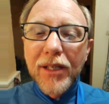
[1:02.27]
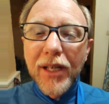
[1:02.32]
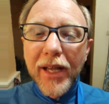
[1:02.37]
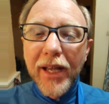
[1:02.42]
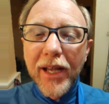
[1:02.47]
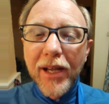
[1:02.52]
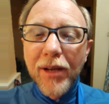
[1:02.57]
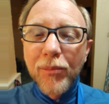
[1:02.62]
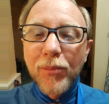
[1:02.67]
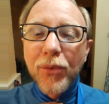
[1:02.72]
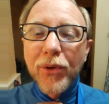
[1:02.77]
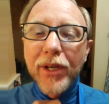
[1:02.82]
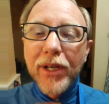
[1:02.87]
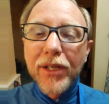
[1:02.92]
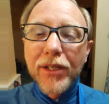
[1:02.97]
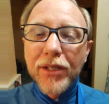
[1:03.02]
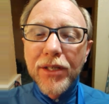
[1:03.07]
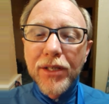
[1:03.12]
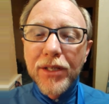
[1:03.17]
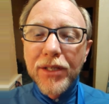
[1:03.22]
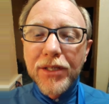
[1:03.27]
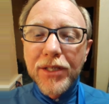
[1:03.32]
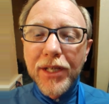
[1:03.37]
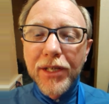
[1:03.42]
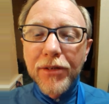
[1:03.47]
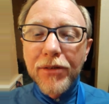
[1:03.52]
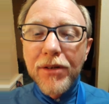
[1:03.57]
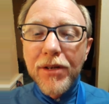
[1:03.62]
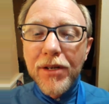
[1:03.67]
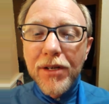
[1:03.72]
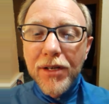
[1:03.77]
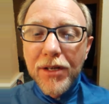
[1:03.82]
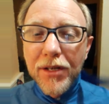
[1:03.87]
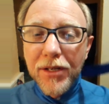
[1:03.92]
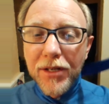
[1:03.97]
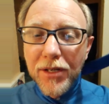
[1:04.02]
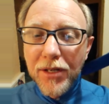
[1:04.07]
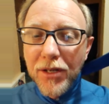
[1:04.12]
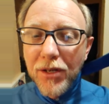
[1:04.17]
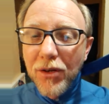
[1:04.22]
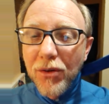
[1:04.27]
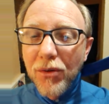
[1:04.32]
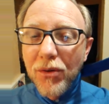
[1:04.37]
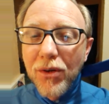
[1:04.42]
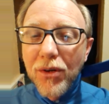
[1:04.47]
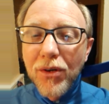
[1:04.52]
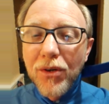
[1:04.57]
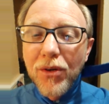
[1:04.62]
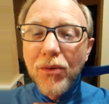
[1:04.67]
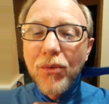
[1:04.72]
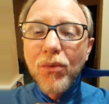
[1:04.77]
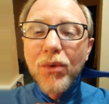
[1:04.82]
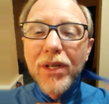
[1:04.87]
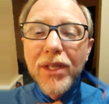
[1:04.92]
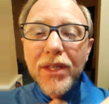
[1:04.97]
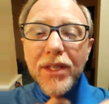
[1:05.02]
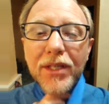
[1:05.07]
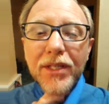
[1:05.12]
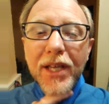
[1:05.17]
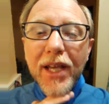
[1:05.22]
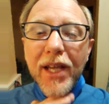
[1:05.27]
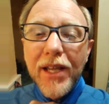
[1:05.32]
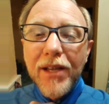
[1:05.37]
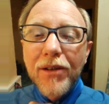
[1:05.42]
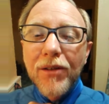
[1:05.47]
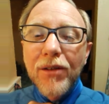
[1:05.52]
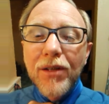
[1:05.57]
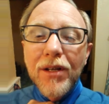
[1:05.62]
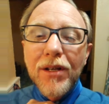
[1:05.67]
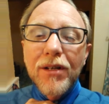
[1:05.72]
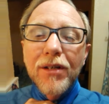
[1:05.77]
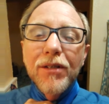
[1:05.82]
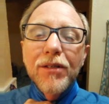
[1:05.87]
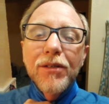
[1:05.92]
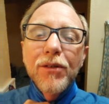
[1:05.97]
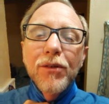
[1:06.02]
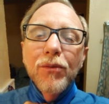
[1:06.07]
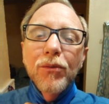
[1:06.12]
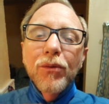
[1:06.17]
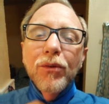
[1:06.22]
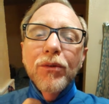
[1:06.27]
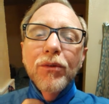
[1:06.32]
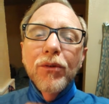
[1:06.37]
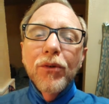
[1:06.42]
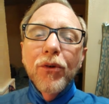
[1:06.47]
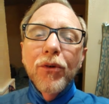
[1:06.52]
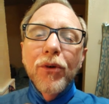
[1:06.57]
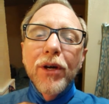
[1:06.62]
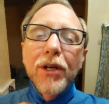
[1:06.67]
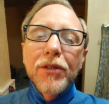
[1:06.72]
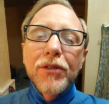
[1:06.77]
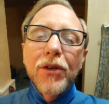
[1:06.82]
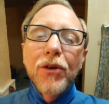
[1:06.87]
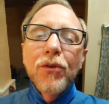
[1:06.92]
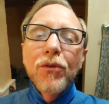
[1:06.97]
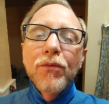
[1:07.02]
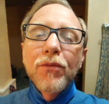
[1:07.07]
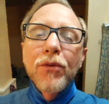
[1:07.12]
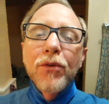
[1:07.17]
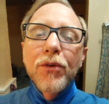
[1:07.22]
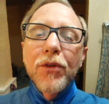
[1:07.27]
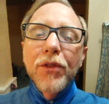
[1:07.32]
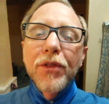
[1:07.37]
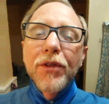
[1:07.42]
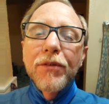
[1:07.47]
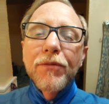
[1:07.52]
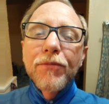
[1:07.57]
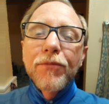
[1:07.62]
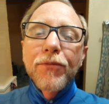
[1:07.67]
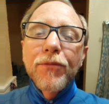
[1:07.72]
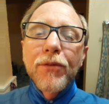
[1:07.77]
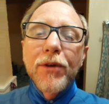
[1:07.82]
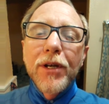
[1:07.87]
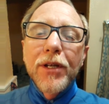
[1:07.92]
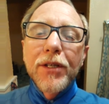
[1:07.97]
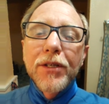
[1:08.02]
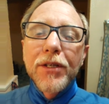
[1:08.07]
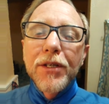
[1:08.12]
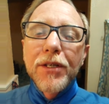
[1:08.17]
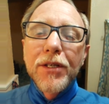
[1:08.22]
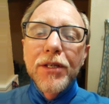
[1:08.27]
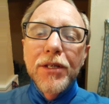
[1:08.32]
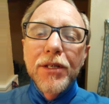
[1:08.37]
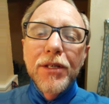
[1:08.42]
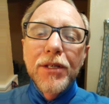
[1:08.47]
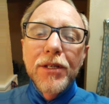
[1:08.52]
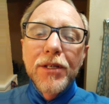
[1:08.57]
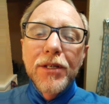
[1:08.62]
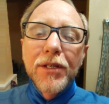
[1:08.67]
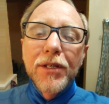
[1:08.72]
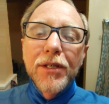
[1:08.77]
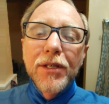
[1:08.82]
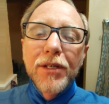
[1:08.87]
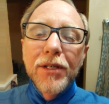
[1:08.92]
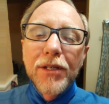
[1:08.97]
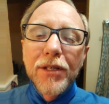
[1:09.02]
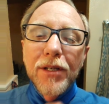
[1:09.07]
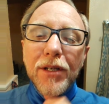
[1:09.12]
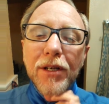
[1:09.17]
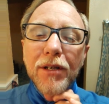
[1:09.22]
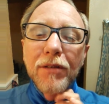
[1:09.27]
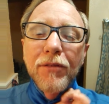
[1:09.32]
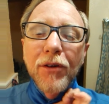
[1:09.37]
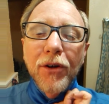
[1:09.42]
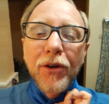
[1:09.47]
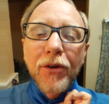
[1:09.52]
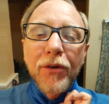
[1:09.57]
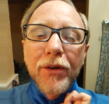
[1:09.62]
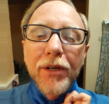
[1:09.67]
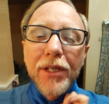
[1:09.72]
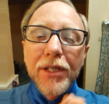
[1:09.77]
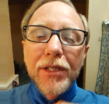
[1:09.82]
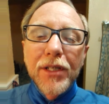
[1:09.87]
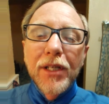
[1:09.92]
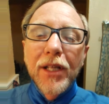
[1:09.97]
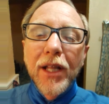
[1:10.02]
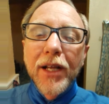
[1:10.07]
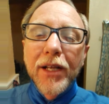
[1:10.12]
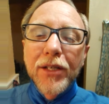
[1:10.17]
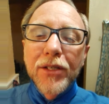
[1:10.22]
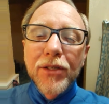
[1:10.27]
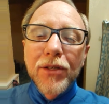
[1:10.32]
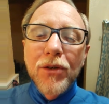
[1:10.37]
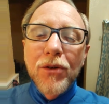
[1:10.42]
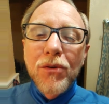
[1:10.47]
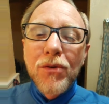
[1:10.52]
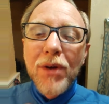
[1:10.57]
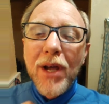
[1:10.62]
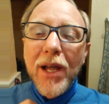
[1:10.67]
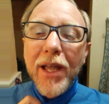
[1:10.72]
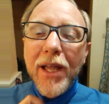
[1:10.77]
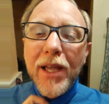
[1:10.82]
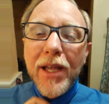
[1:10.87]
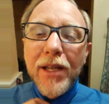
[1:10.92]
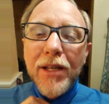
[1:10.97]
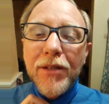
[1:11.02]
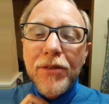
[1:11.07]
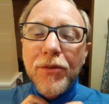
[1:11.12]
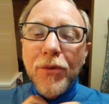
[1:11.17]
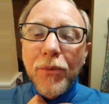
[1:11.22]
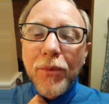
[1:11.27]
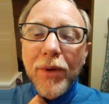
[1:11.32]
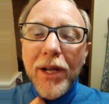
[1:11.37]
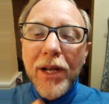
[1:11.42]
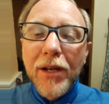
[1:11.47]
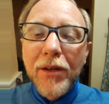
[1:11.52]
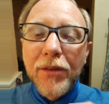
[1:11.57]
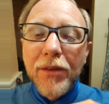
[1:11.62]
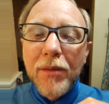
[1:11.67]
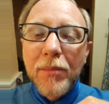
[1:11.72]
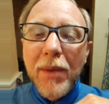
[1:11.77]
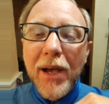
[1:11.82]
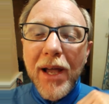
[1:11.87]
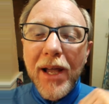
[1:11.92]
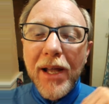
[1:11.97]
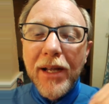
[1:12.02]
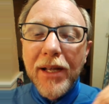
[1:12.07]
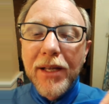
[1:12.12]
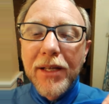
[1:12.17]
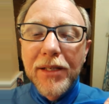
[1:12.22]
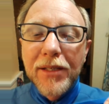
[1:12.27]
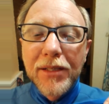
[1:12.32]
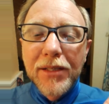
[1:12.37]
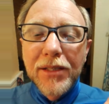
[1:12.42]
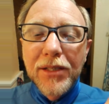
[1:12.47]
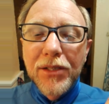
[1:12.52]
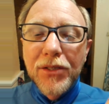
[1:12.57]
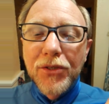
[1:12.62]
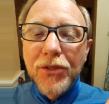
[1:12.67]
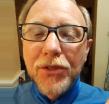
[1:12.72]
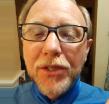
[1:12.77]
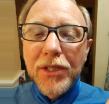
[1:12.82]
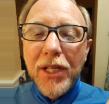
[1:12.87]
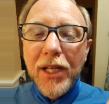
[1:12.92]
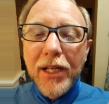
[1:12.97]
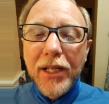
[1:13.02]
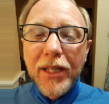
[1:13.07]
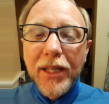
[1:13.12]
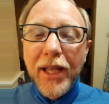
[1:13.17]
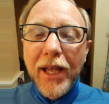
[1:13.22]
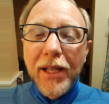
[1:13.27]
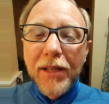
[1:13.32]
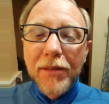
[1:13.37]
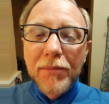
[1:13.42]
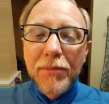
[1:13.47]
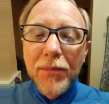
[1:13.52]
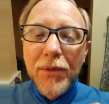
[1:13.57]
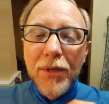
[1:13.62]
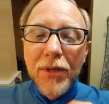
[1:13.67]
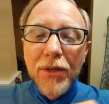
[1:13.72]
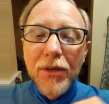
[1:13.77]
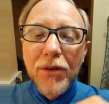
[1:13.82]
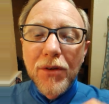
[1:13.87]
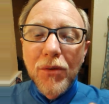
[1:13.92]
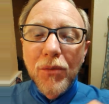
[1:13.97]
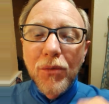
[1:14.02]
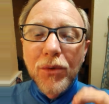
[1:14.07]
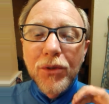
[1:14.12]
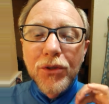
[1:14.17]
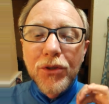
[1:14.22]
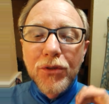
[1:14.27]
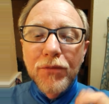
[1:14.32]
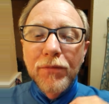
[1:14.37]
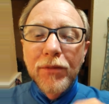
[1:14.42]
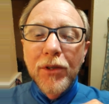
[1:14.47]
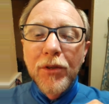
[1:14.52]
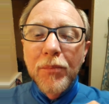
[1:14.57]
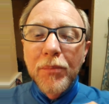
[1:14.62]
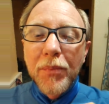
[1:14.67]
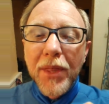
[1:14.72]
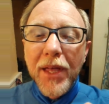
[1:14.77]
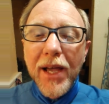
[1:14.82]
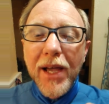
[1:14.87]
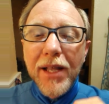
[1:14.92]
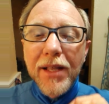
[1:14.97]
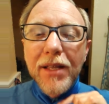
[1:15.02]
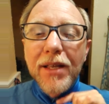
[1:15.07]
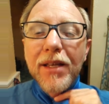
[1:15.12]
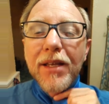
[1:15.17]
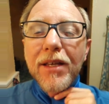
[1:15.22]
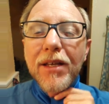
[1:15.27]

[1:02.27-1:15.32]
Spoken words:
and bring it to the center. With the tail, we're going to cross over the front of our crease, like so, and around the back, just like that. Once you've looped that,